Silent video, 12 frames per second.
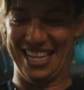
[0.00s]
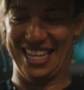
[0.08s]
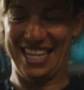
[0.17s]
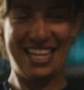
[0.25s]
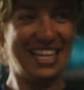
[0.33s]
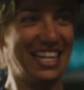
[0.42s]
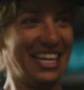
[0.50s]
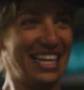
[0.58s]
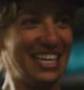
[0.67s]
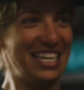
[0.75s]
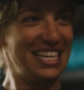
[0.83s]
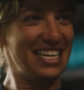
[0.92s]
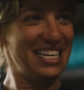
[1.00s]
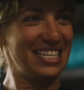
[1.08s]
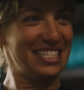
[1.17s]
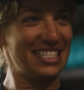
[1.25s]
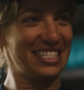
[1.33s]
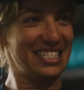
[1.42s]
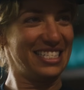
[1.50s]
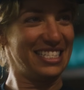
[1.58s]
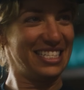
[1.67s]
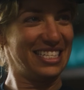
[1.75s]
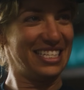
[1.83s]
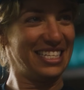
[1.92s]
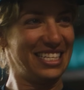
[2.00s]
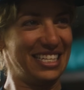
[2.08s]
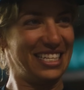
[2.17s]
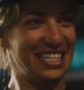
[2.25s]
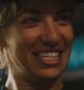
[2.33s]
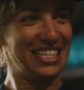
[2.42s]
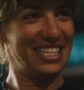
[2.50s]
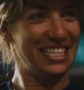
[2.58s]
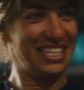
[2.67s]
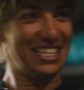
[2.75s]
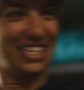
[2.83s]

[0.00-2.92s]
question about your pit crew.